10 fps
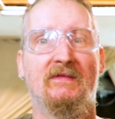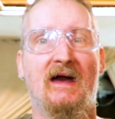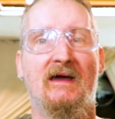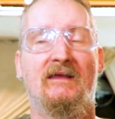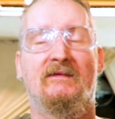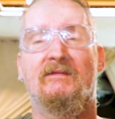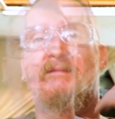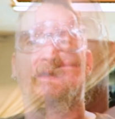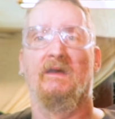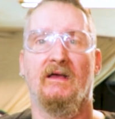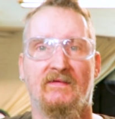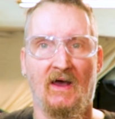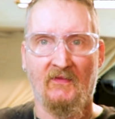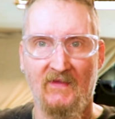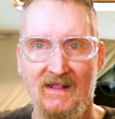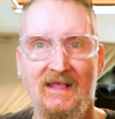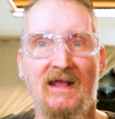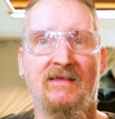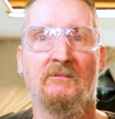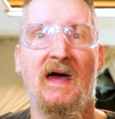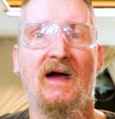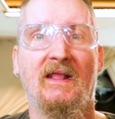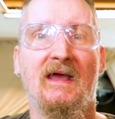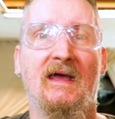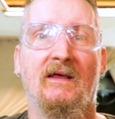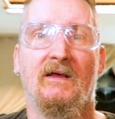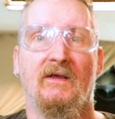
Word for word: nice. So I think that's about it.